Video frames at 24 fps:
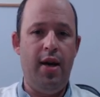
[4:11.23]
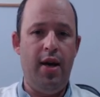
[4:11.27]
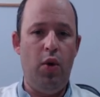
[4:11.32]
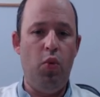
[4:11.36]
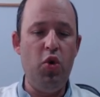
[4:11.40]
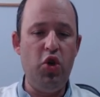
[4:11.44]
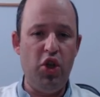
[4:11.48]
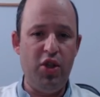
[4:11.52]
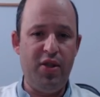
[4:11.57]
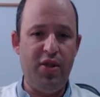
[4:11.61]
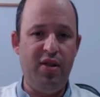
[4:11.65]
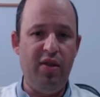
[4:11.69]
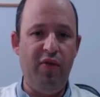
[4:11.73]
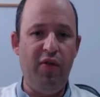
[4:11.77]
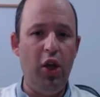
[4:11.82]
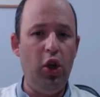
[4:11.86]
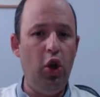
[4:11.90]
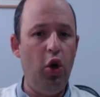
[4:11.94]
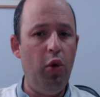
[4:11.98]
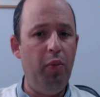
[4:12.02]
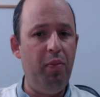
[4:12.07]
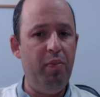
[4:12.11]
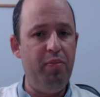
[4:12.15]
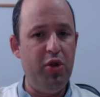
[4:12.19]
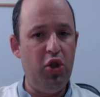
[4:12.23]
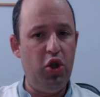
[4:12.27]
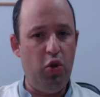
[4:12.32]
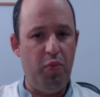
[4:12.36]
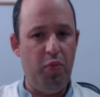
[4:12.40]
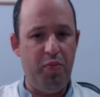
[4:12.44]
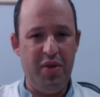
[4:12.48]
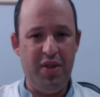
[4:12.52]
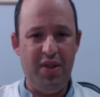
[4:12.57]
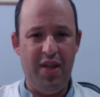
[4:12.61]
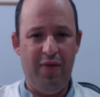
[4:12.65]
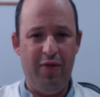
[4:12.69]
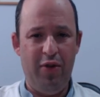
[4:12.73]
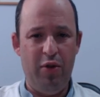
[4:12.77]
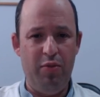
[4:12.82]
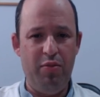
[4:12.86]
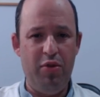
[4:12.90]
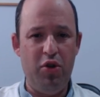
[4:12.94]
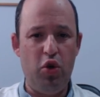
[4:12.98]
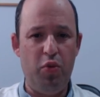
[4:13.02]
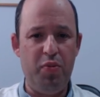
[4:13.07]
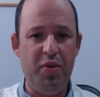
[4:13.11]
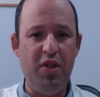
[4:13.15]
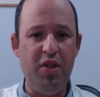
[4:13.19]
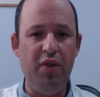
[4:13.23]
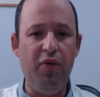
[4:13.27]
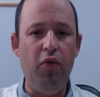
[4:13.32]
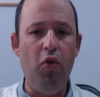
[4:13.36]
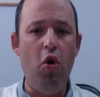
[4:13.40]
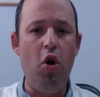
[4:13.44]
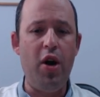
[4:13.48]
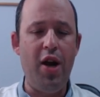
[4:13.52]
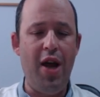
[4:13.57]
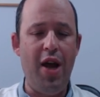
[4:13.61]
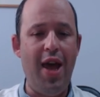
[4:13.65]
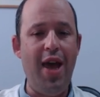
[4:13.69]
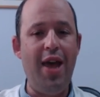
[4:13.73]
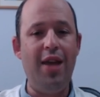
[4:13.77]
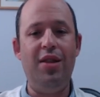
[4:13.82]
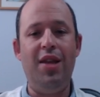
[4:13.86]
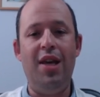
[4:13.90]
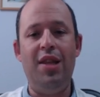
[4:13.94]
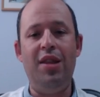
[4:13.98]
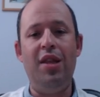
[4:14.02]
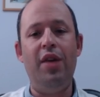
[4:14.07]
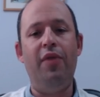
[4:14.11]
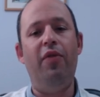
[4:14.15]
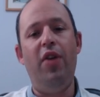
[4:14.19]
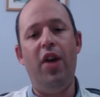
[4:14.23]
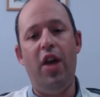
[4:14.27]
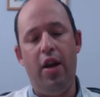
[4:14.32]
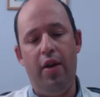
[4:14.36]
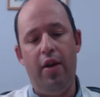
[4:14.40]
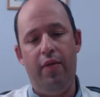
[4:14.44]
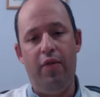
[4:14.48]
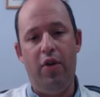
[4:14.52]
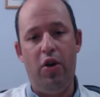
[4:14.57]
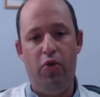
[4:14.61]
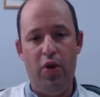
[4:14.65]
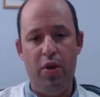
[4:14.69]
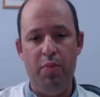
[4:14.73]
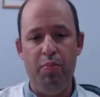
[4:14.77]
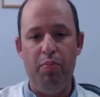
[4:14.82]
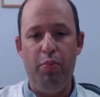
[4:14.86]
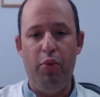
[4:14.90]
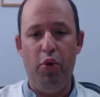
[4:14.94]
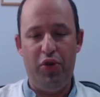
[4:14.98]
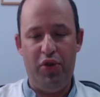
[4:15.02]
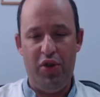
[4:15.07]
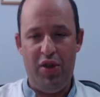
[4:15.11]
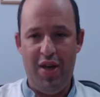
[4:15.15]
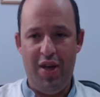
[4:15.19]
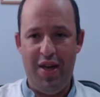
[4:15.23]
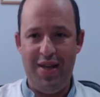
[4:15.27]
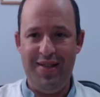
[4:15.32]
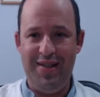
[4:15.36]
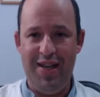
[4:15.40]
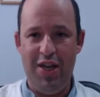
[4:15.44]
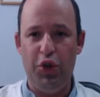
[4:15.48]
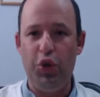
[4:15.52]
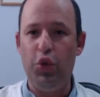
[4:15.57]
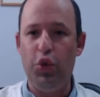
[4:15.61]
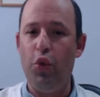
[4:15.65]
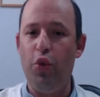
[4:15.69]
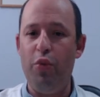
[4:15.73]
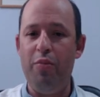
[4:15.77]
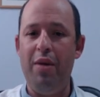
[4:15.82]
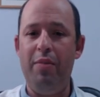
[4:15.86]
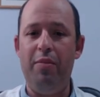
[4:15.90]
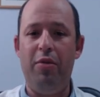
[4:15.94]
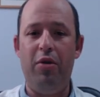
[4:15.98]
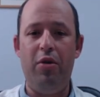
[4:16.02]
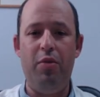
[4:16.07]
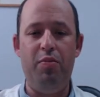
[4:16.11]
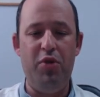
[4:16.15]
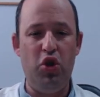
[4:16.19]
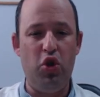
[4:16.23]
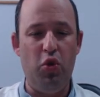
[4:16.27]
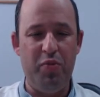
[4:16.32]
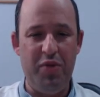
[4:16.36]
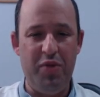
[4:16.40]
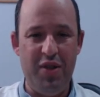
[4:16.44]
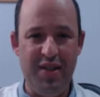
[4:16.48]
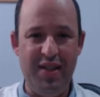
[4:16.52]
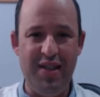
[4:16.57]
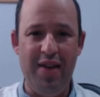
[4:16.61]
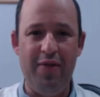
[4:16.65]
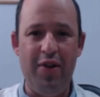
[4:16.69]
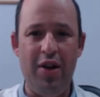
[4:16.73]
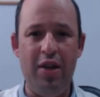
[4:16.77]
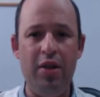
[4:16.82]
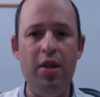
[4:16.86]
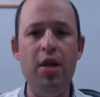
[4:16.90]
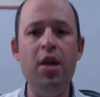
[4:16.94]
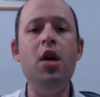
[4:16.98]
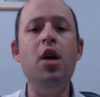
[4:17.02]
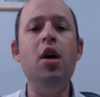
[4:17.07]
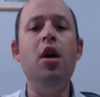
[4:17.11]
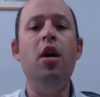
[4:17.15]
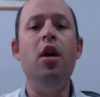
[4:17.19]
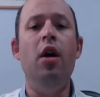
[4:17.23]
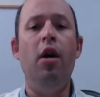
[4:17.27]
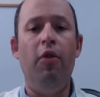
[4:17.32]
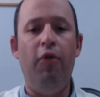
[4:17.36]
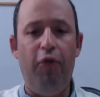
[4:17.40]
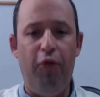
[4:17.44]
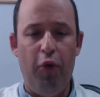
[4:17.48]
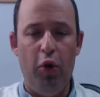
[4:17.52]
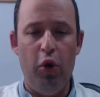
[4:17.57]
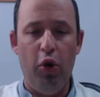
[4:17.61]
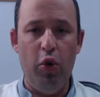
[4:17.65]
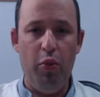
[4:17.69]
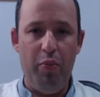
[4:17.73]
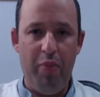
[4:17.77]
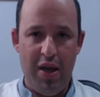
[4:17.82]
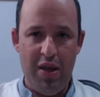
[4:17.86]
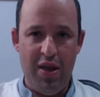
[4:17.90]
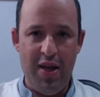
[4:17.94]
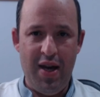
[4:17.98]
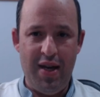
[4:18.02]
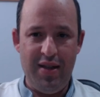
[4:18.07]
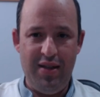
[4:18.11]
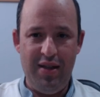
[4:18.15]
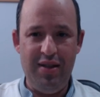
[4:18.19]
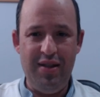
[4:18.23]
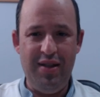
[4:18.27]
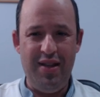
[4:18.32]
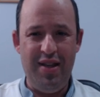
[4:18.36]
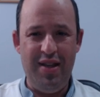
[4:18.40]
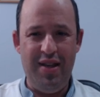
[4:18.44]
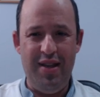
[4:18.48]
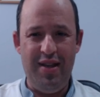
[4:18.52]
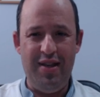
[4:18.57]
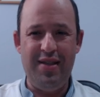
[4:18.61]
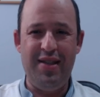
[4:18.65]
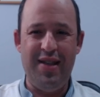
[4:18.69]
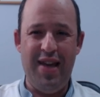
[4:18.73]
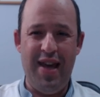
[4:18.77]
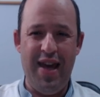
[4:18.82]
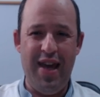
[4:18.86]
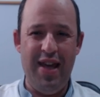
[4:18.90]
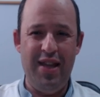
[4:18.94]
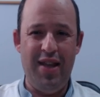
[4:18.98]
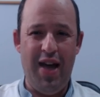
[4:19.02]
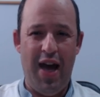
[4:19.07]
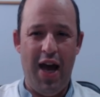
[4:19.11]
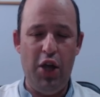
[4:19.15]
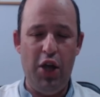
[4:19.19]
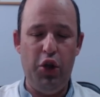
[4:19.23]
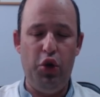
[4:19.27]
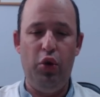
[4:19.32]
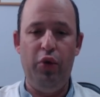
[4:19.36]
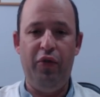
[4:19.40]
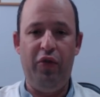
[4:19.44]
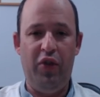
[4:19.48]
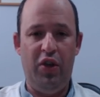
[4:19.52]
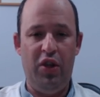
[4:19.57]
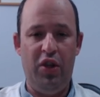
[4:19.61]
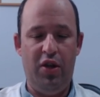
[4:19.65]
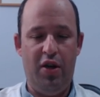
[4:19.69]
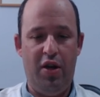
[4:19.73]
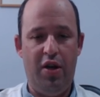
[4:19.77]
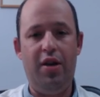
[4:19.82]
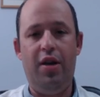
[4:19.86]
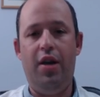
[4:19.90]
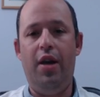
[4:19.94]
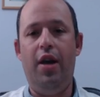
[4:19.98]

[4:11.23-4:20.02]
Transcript: we just develop bishop e7, bishop c4, and then a very important idea to remember, bishop d7 followed by knight c6, and I don't think